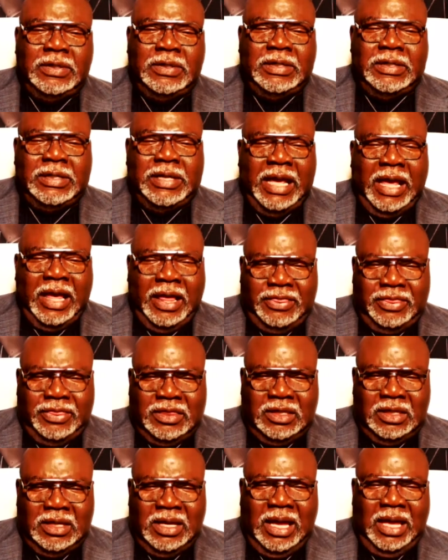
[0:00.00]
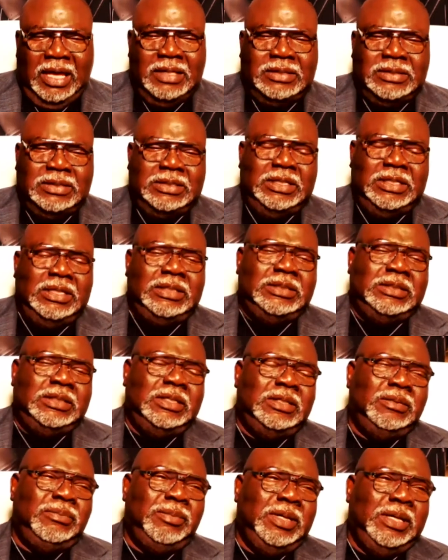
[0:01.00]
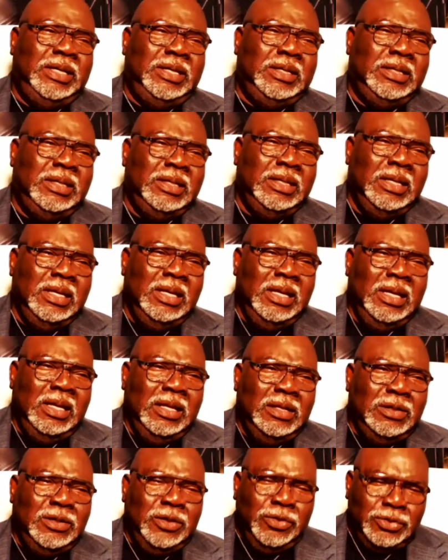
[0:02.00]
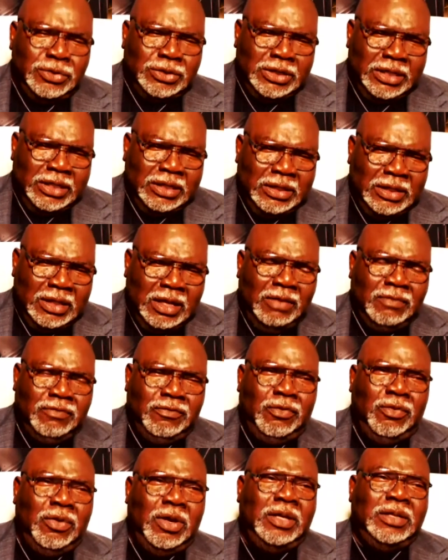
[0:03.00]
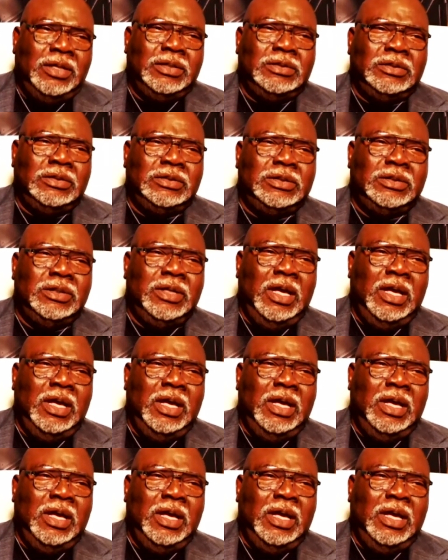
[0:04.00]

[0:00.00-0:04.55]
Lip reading: Death has seasoned me. Losing loved ones,